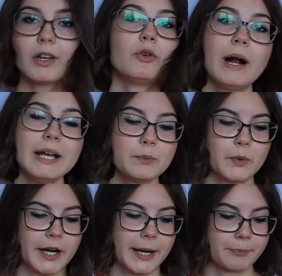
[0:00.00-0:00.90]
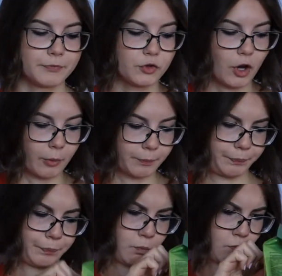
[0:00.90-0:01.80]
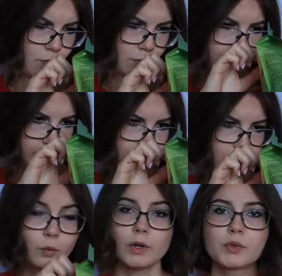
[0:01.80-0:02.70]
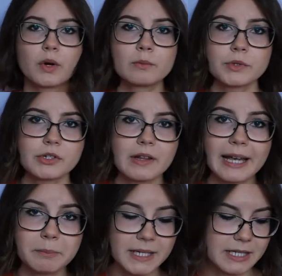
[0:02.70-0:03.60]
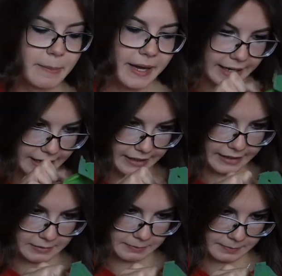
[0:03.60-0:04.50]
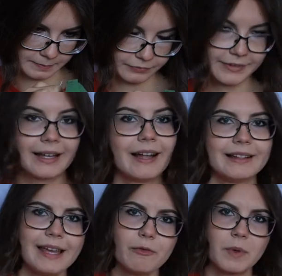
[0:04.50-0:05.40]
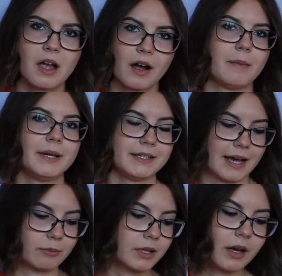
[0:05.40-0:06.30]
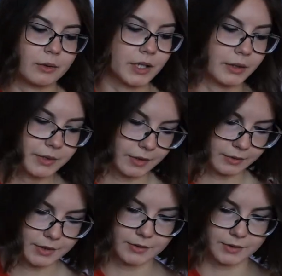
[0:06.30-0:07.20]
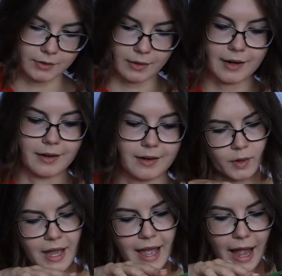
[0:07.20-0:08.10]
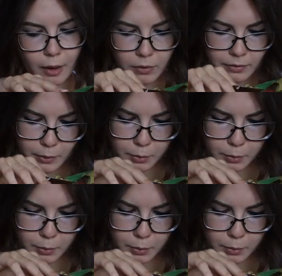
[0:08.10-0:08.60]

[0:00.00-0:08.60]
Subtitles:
raspberry. So, which one would you like me to pick? Leave me a comment down below. No, don't do that. I want the